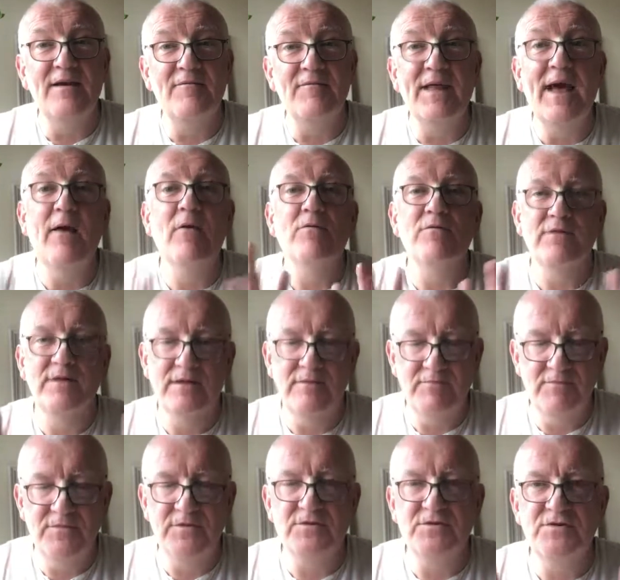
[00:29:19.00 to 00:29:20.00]
Now,
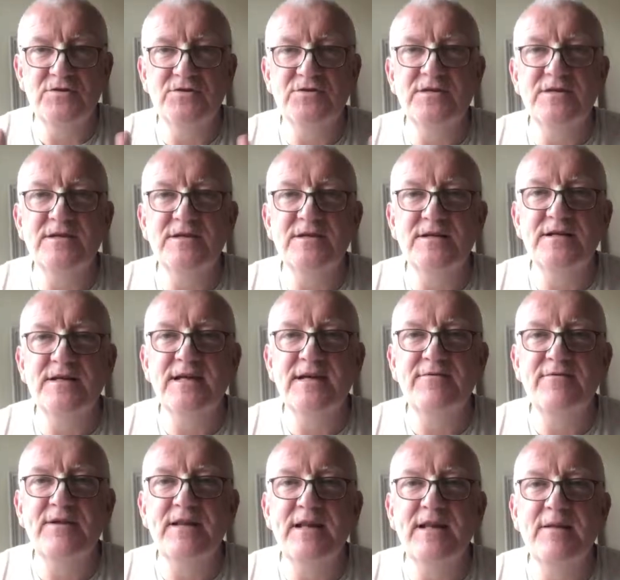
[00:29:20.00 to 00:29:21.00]
just to
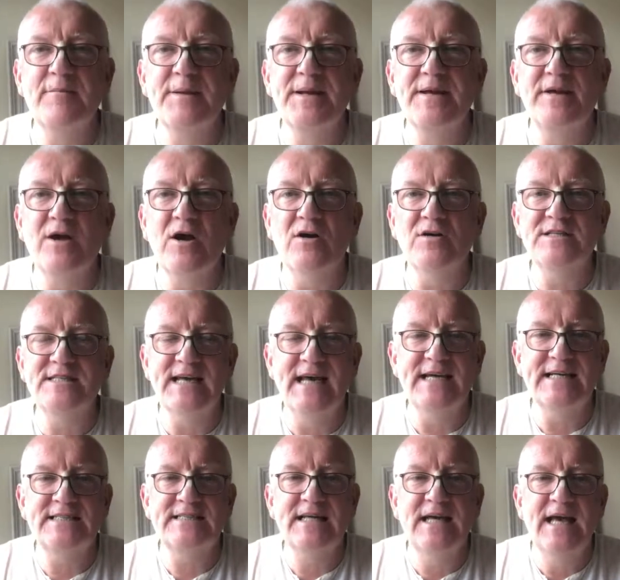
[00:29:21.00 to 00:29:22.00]
give a little bit of
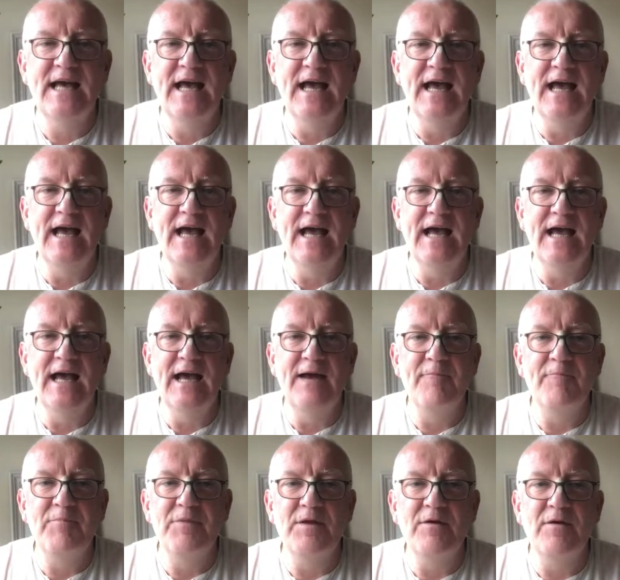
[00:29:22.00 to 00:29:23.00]
context,
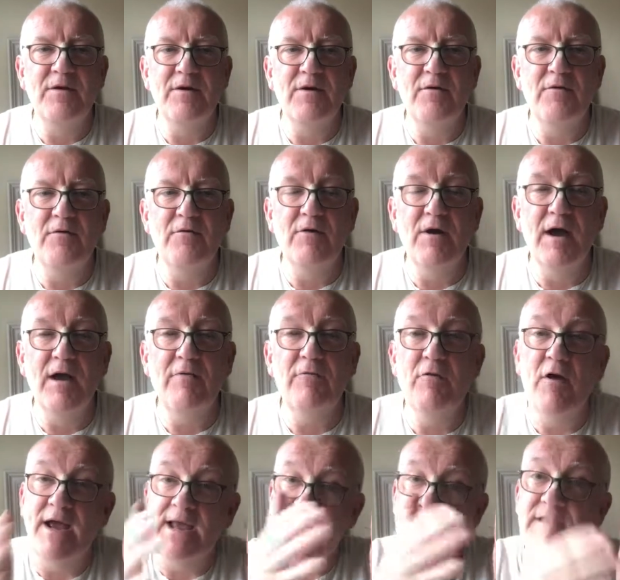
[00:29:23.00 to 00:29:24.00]

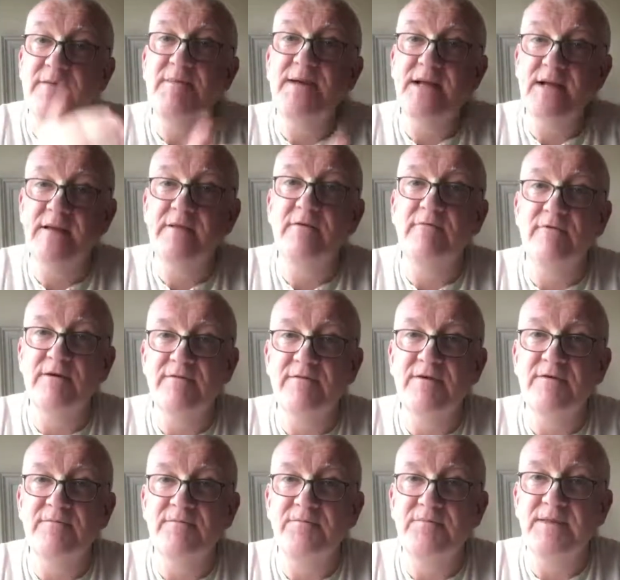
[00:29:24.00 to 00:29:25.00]
right in the middle of the
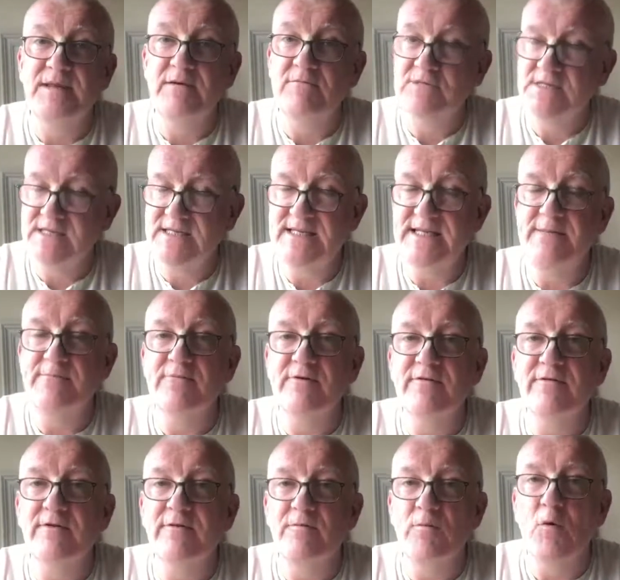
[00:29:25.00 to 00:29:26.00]
river, it was a deep
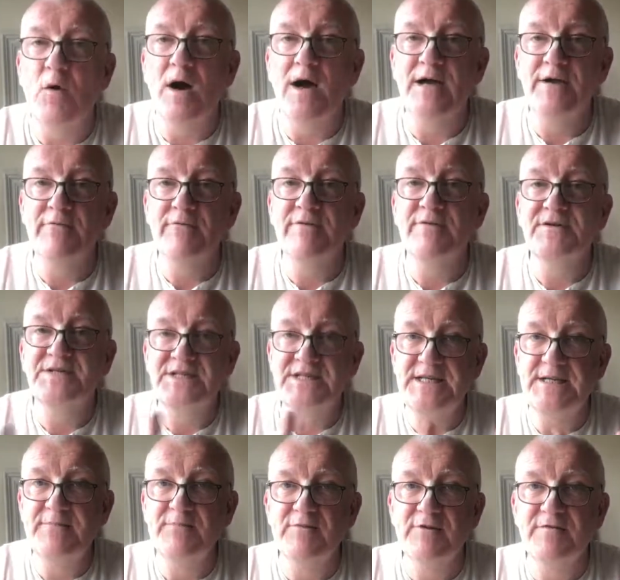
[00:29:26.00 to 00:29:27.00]
river, wide river,
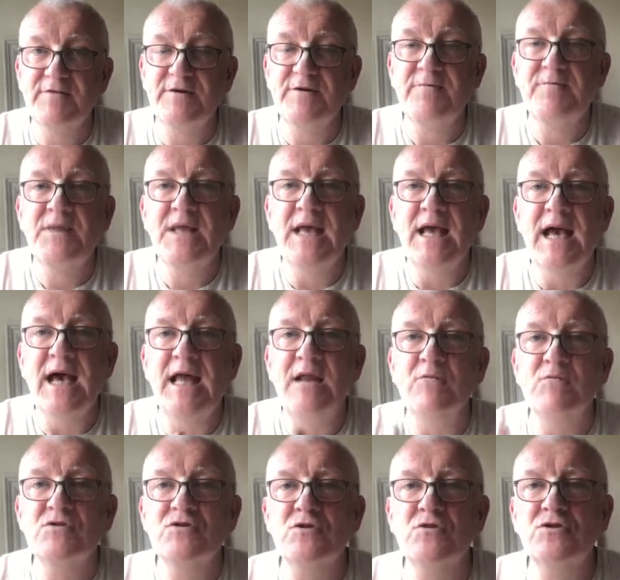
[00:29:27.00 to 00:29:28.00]
deep river, and it
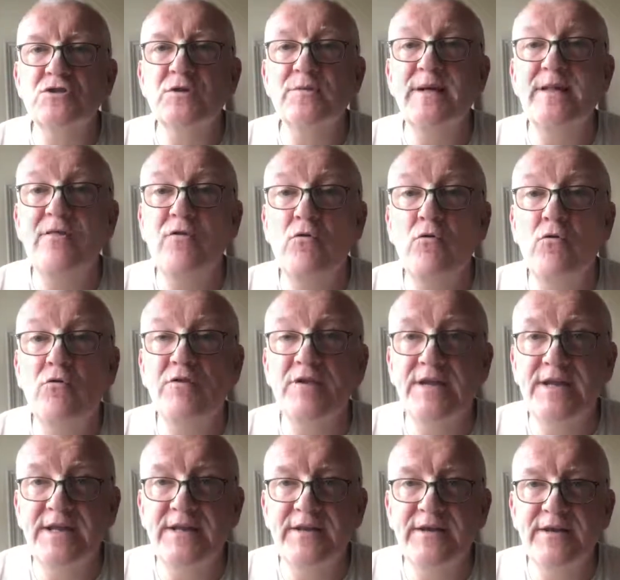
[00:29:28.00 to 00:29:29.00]
was also in northern
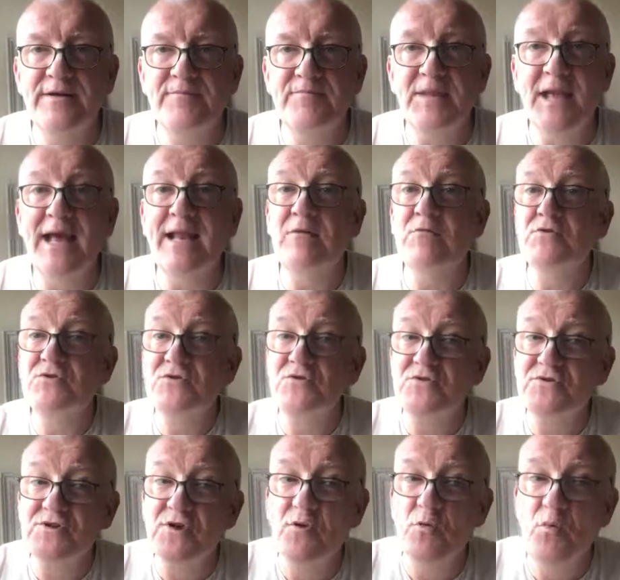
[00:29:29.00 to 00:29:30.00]
India, and it was
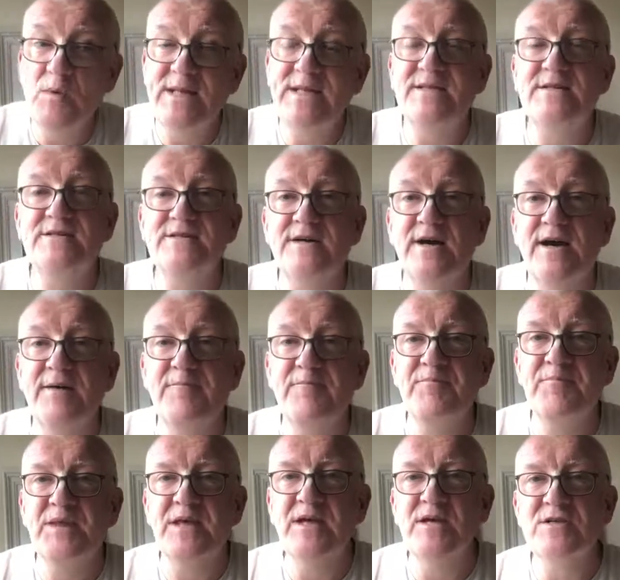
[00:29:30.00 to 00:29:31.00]
also winter time.
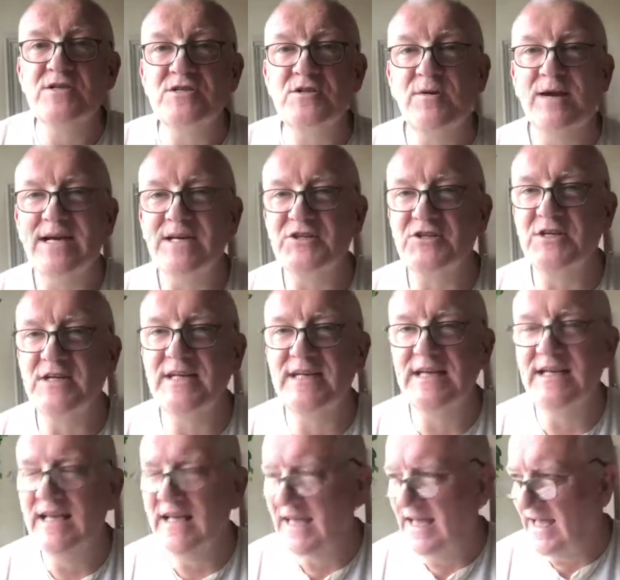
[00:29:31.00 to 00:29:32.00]
So
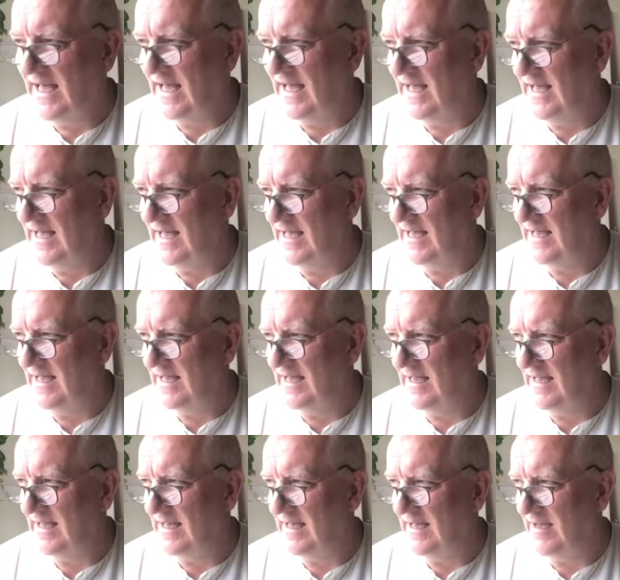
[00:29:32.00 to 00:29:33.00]
actually,
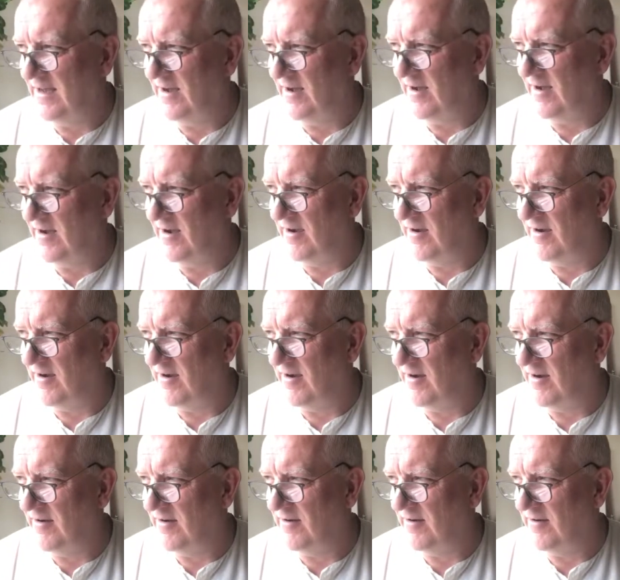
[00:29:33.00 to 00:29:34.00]

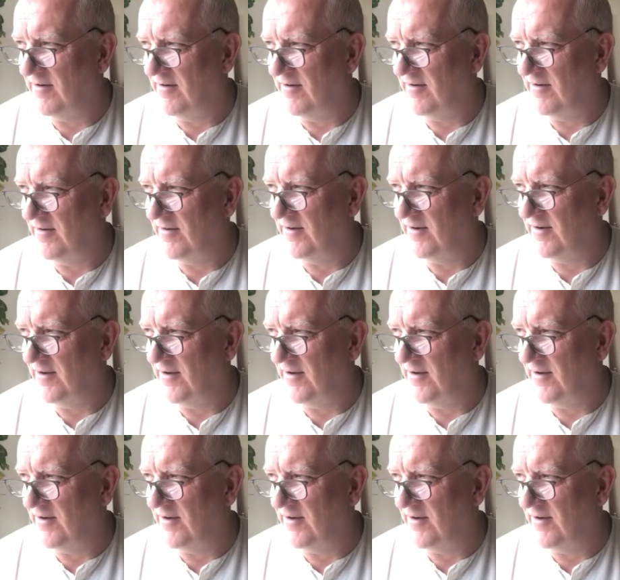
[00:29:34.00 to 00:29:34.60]
our